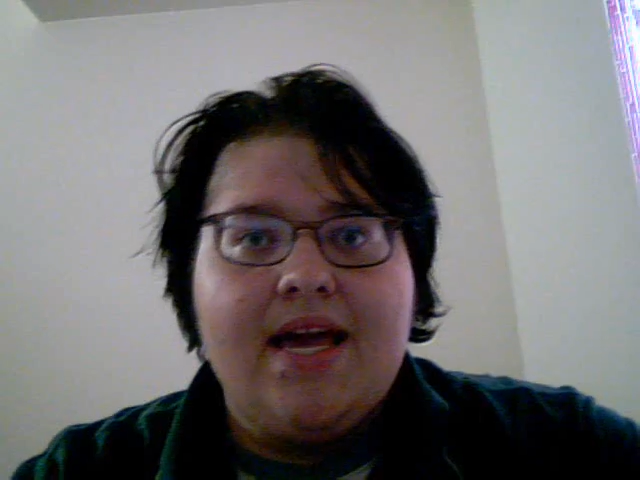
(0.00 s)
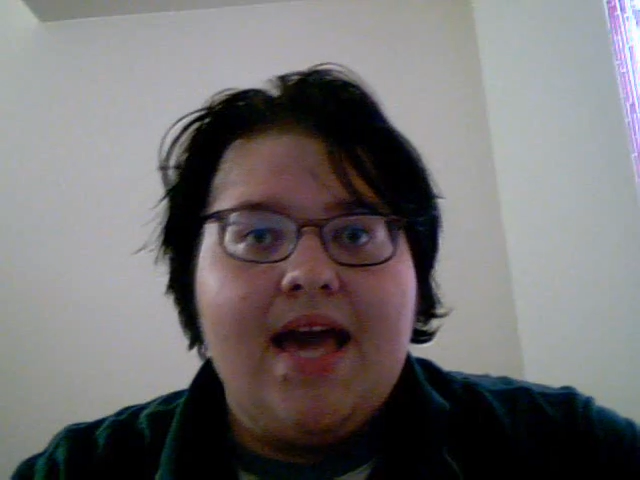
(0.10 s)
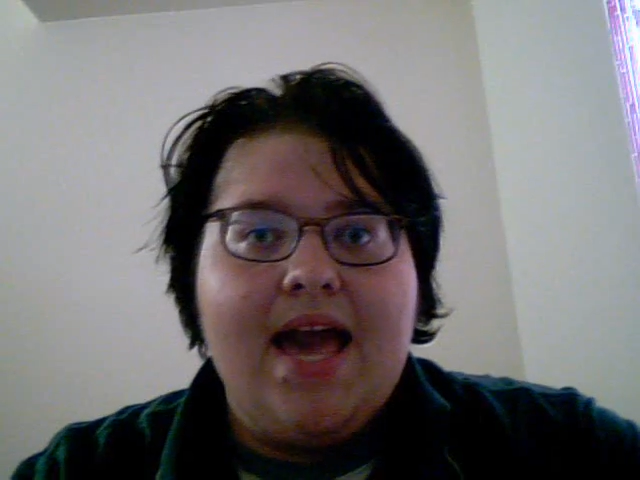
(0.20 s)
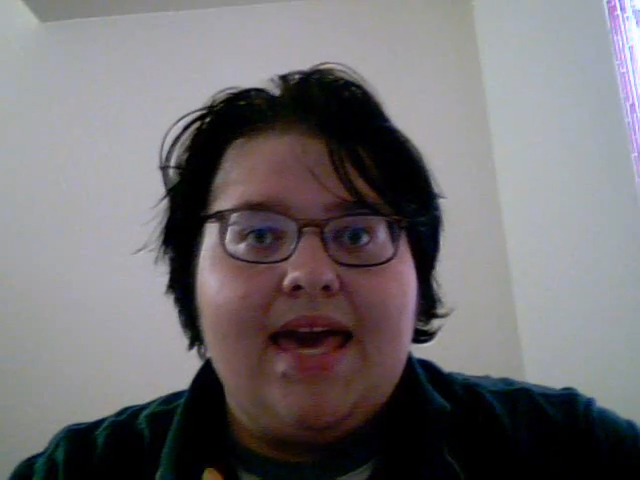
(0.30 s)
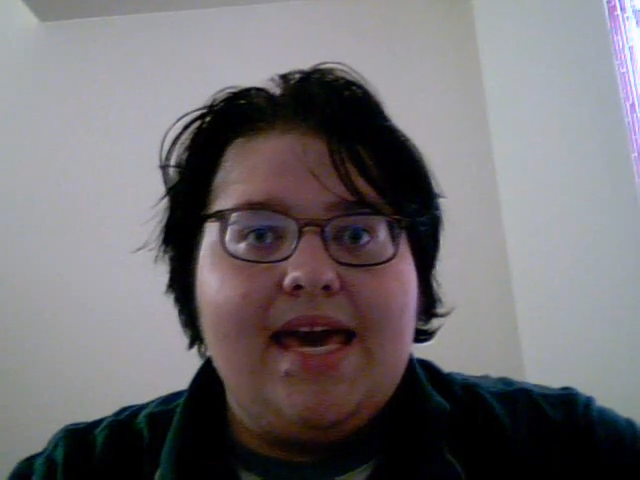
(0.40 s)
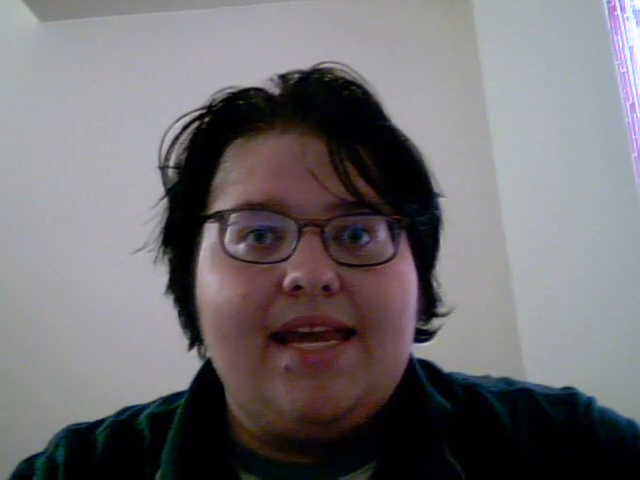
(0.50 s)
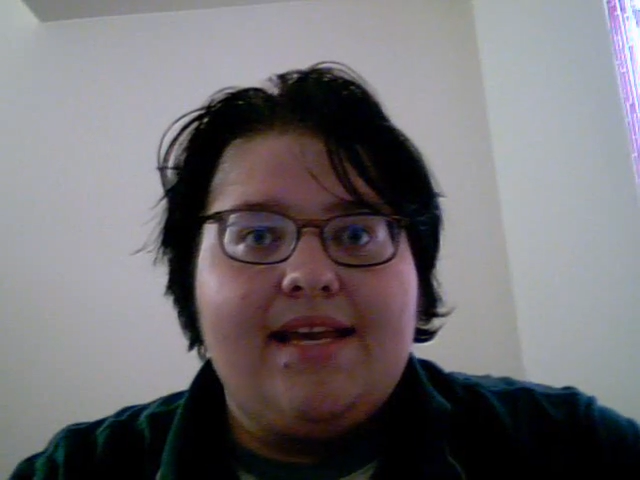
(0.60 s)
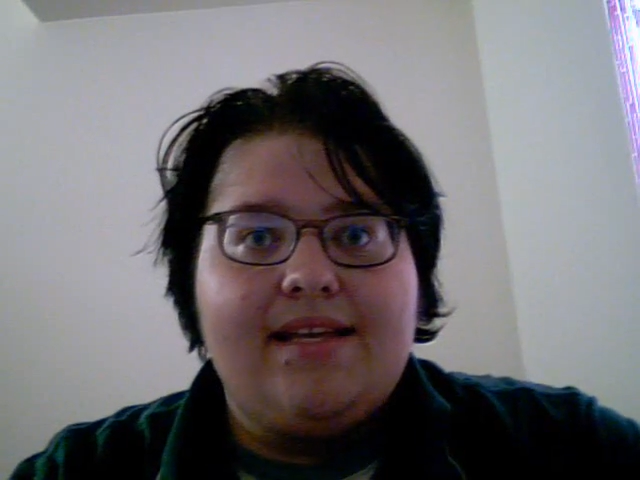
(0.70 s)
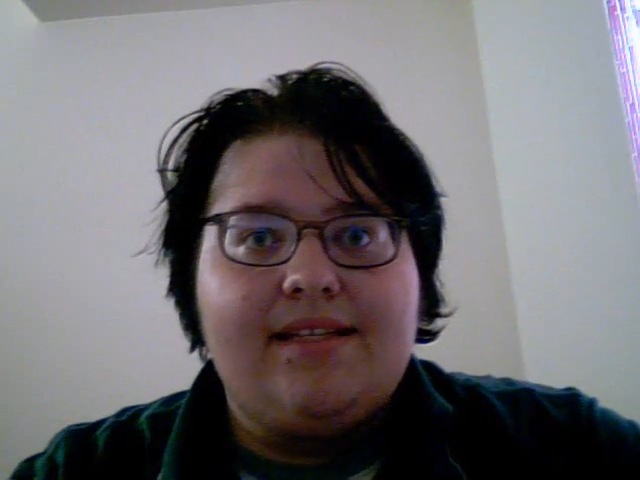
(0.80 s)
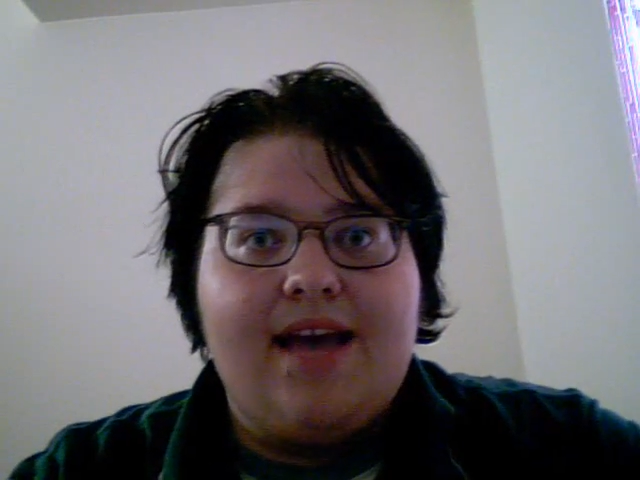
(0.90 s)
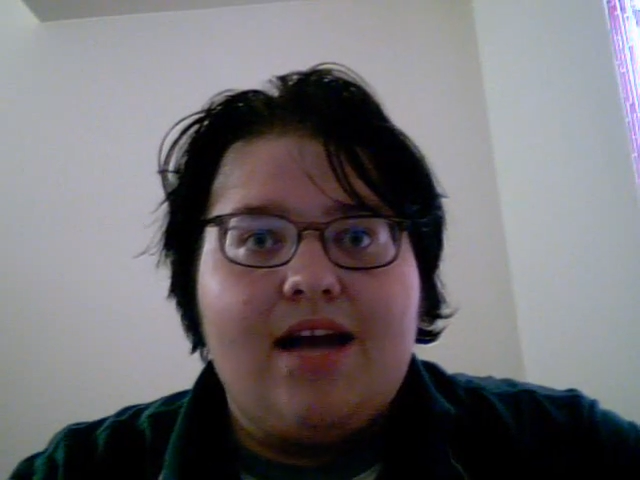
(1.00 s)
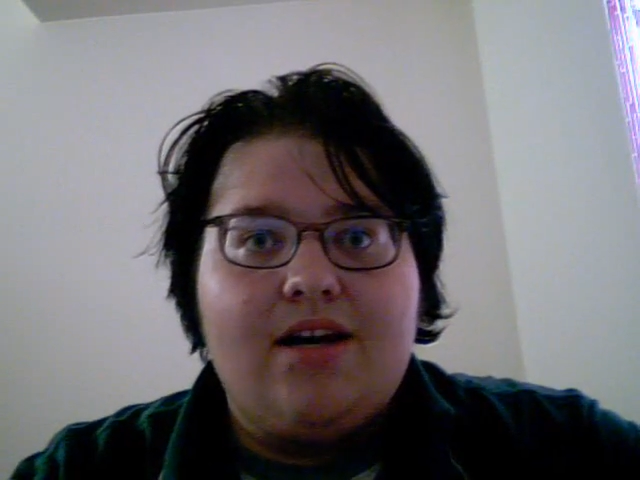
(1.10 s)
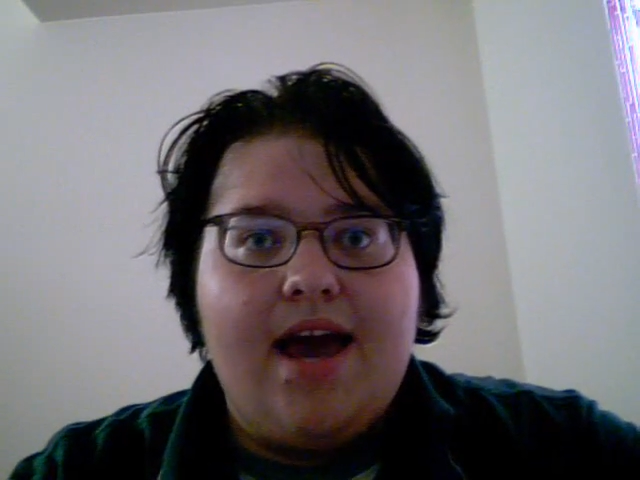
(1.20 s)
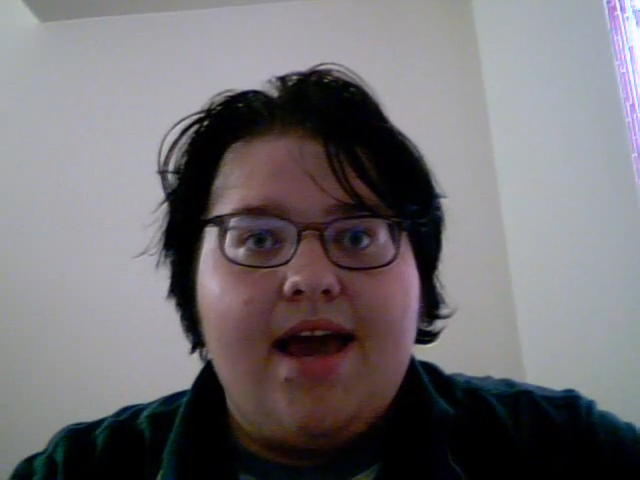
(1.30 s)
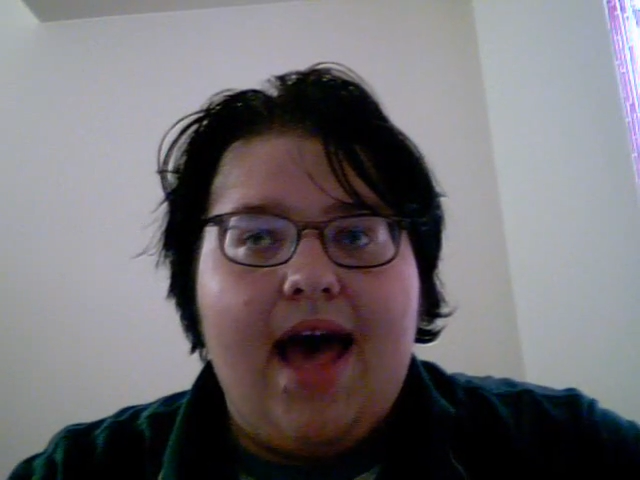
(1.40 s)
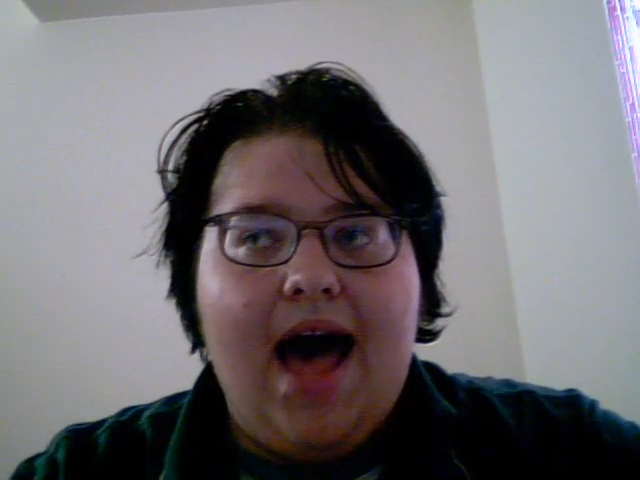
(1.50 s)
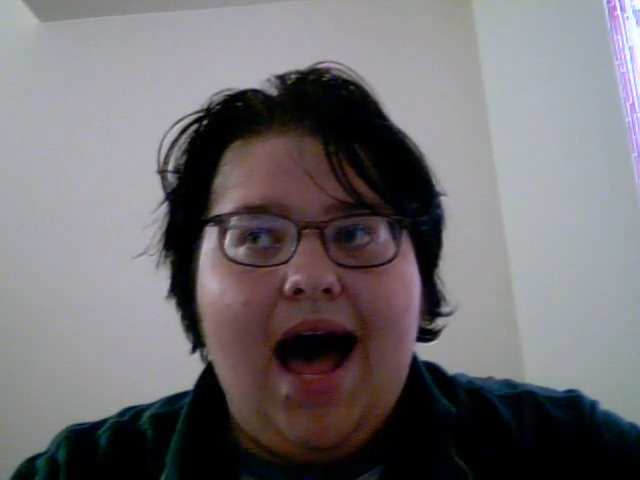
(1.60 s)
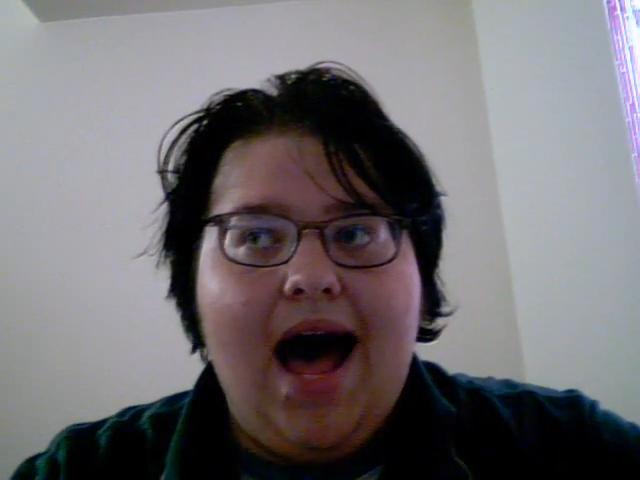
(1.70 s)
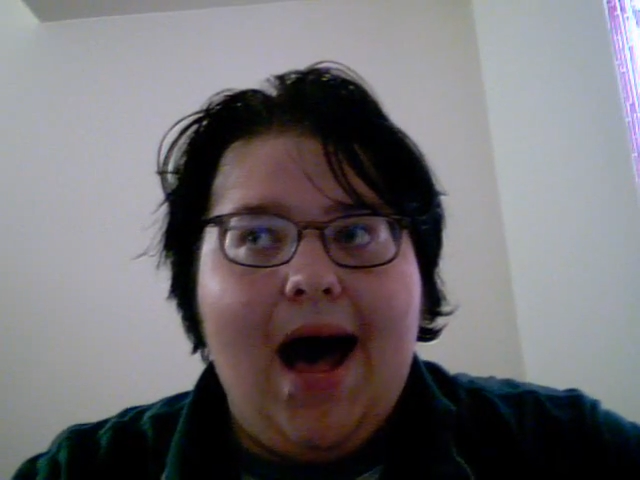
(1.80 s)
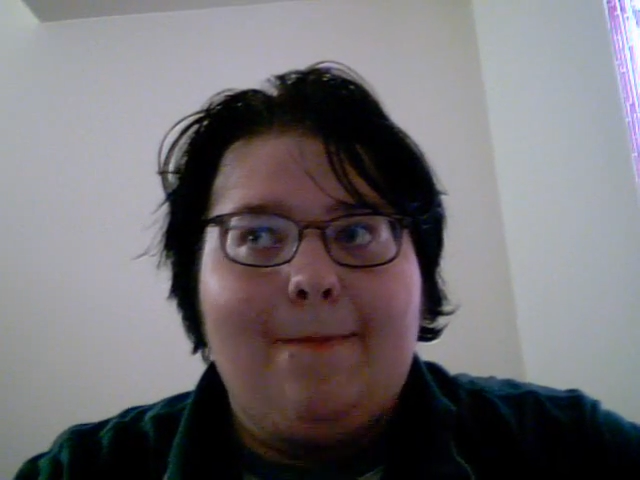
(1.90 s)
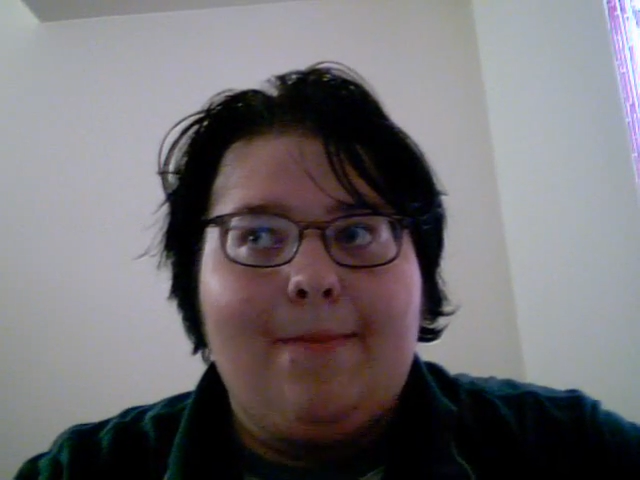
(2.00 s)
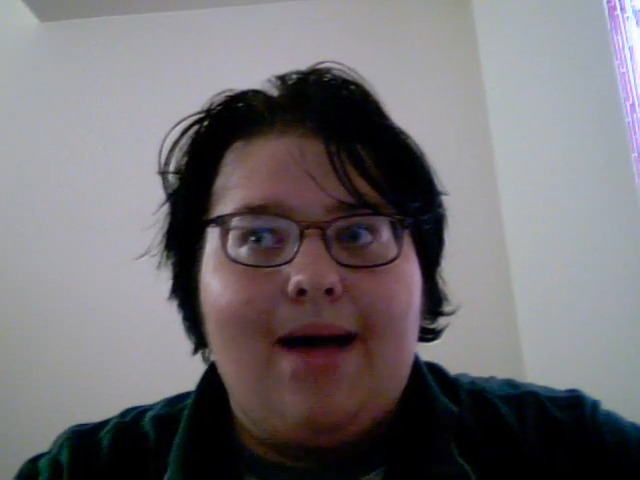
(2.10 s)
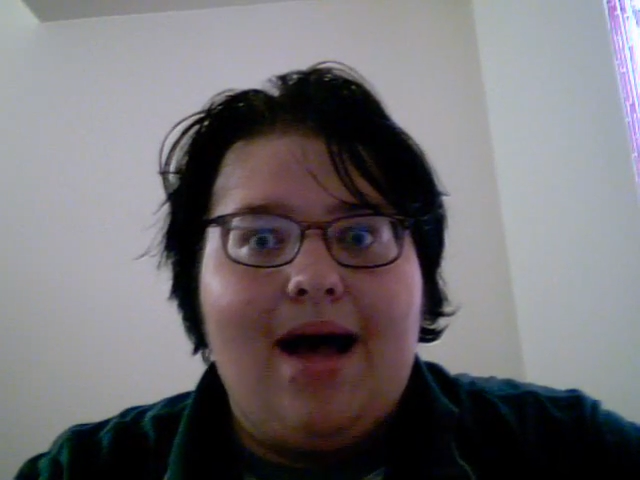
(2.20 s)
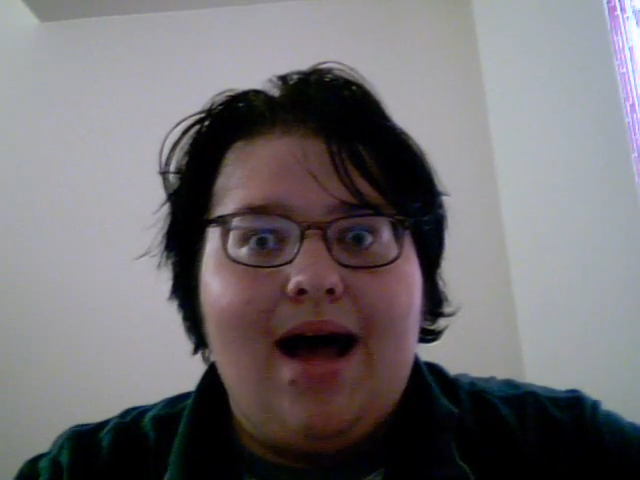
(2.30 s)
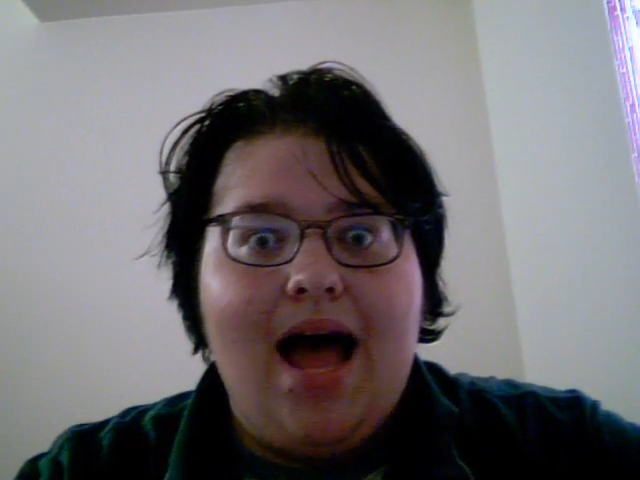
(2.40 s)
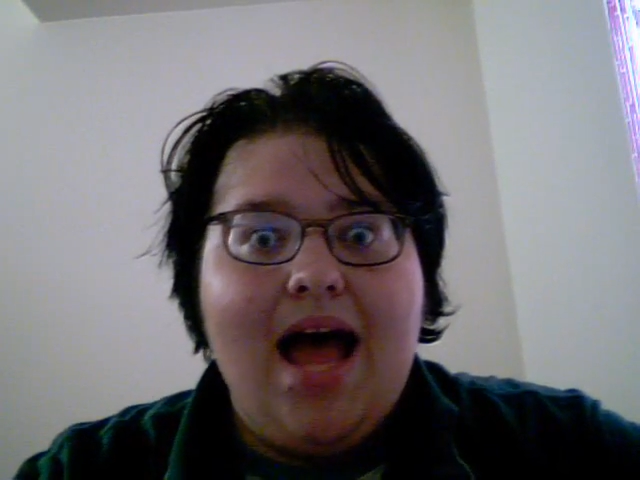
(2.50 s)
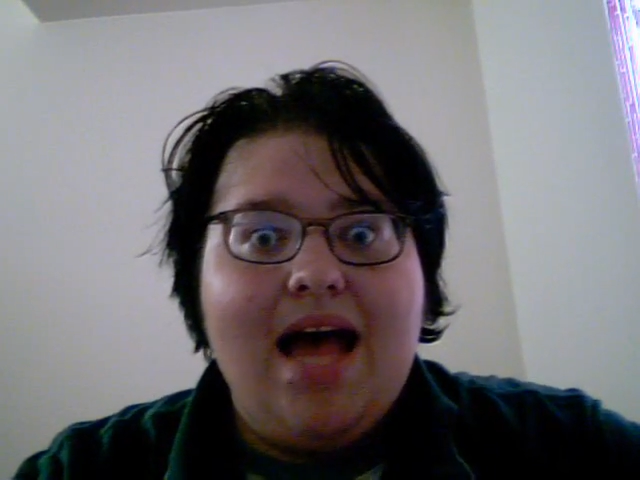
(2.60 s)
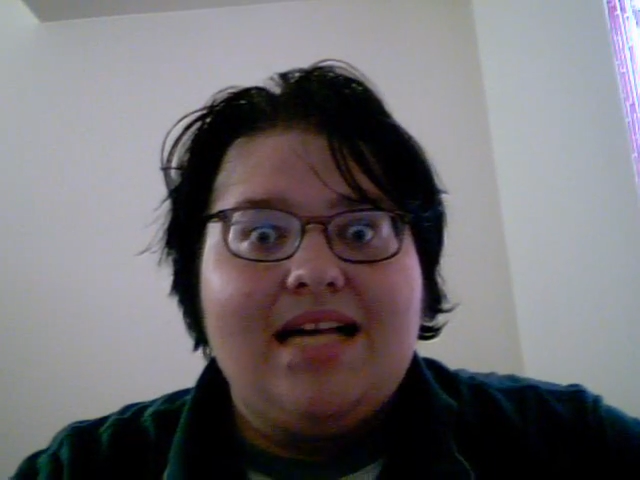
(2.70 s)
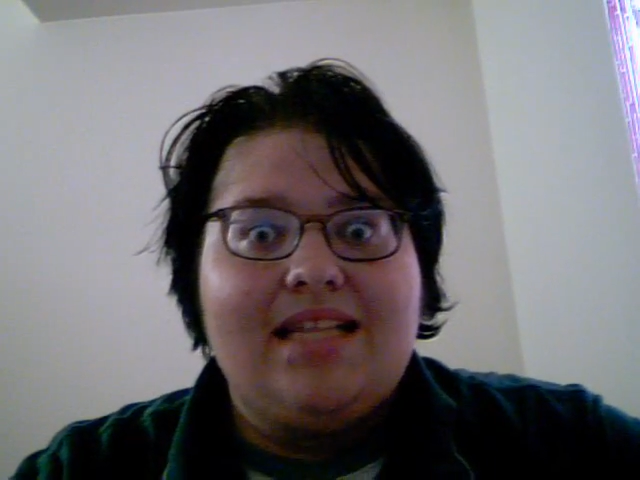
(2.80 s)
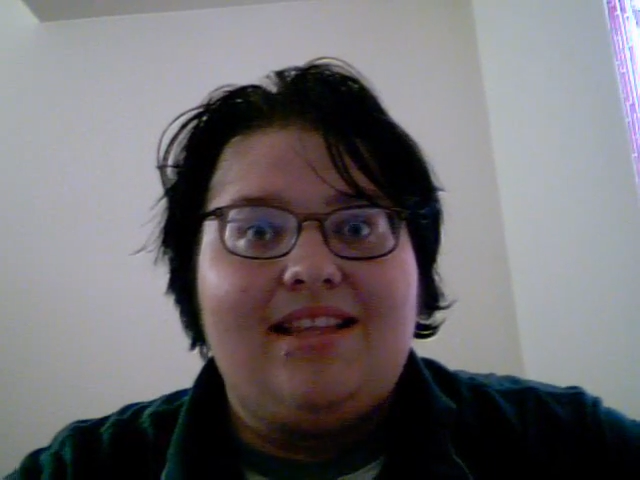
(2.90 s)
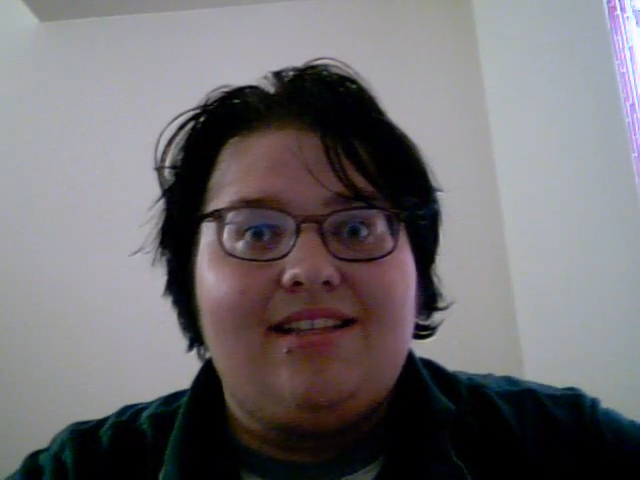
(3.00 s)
It is Saturday. This